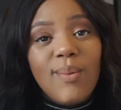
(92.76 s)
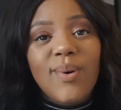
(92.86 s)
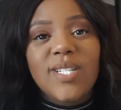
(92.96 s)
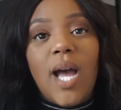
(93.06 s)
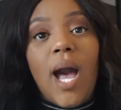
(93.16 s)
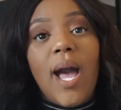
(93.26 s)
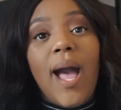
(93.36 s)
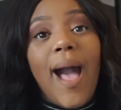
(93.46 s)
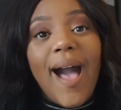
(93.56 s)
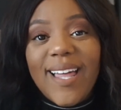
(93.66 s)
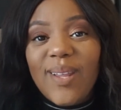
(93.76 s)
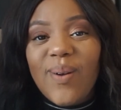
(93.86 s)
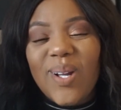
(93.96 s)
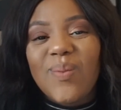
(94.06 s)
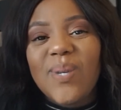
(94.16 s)
which I highly
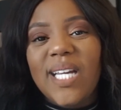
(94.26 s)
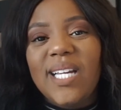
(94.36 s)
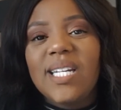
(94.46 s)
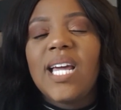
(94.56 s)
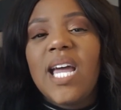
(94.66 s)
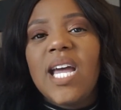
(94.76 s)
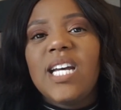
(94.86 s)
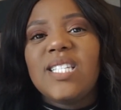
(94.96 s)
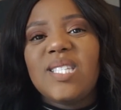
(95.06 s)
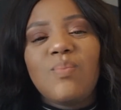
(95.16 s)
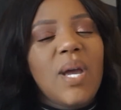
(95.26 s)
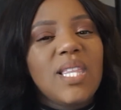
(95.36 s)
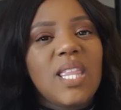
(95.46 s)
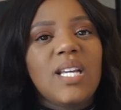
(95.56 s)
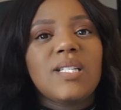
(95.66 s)
recommend. It
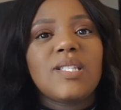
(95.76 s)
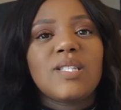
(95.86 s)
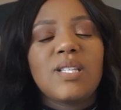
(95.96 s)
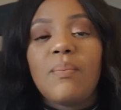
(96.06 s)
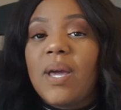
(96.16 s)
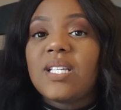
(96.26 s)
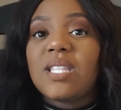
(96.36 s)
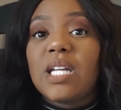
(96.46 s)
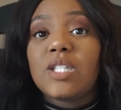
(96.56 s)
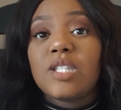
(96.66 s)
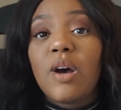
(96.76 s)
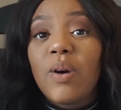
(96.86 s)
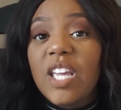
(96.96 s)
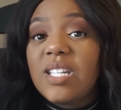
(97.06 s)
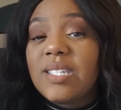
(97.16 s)
makes things so
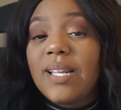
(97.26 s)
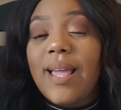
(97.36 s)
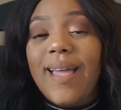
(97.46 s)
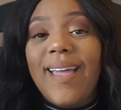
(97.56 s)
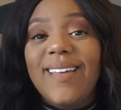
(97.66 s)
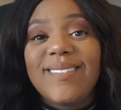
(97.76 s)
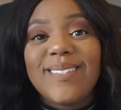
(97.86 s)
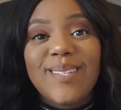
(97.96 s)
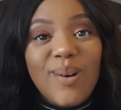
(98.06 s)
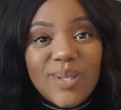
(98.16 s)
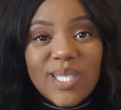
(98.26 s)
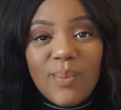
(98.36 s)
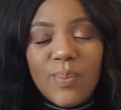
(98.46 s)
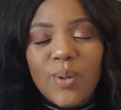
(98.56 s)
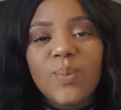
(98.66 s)
easy and so
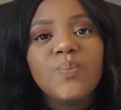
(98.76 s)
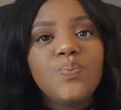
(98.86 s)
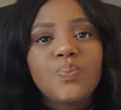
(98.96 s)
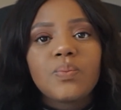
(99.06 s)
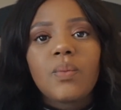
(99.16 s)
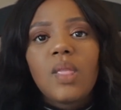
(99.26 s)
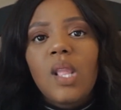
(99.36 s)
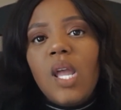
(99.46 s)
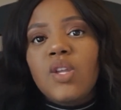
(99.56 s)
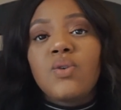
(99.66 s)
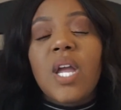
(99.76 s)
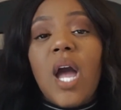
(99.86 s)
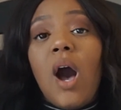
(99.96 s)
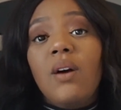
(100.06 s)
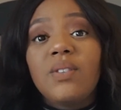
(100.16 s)
simple. You
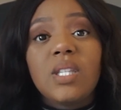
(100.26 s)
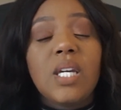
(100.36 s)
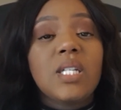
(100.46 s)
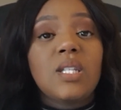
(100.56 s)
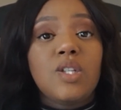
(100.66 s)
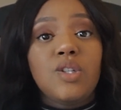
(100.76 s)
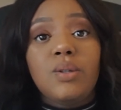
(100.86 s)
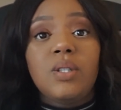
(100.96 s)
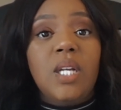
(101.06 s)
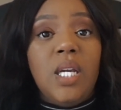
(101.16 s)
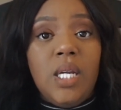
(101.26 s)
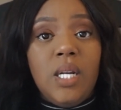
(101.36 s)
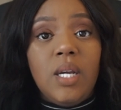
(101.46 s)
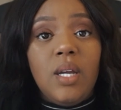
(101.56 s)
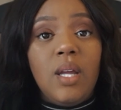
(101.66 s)
get all the things that you will need